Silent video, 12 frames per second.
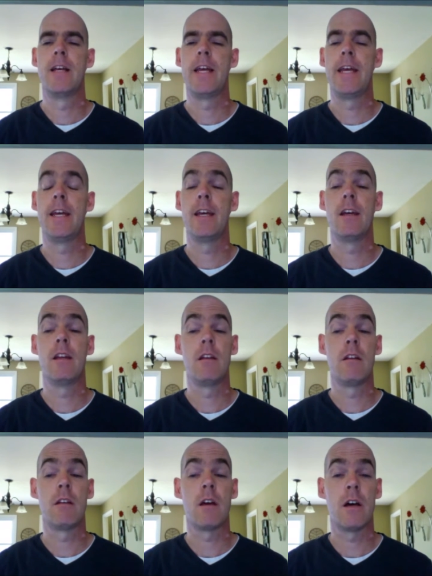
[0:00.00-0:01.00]

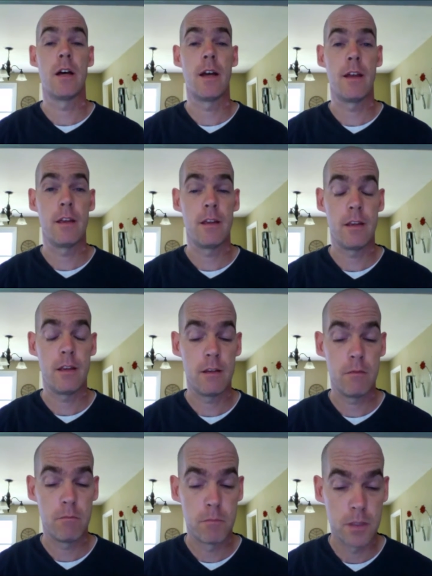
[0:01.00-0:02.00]
And
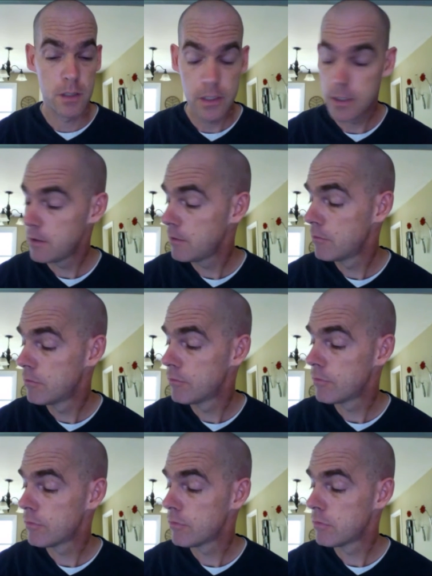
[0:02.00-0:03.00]
I believe
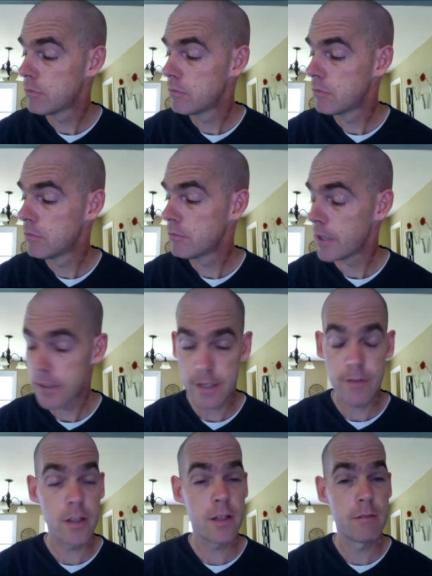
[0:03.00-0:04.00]
that's
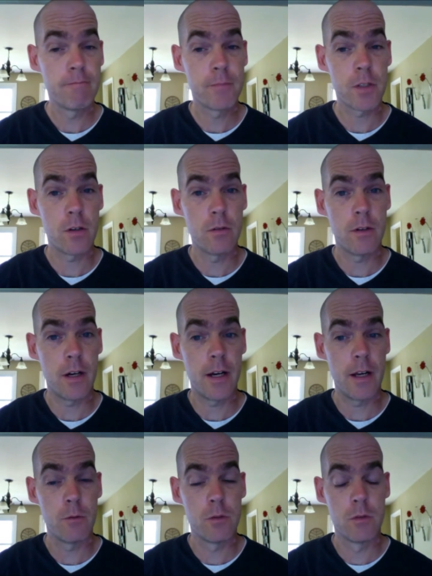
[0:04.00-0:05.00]
everything. So
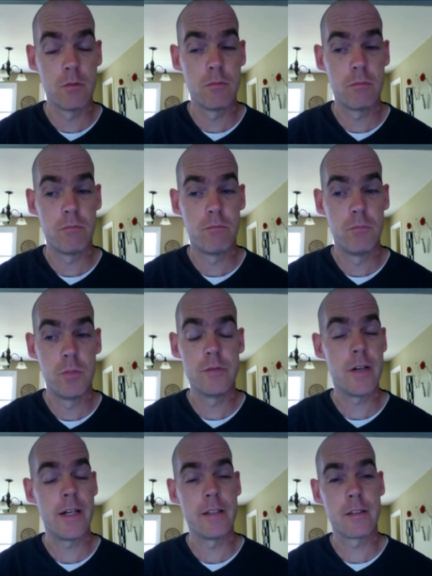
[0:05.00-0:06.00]
I will
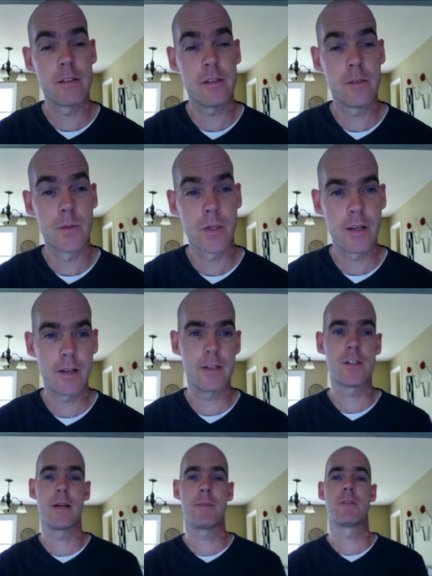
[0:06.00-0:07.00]
move on to working
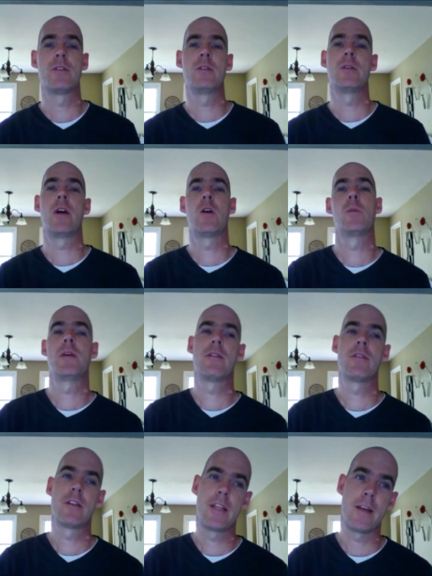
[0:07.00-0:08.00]
on Chapter 2, and I hope you
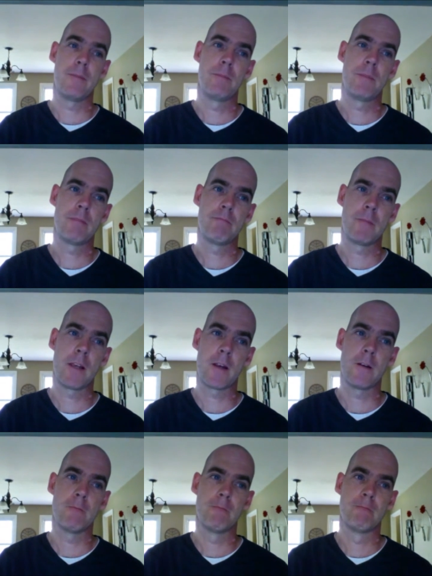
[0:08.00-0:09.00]
have a good day. Take care.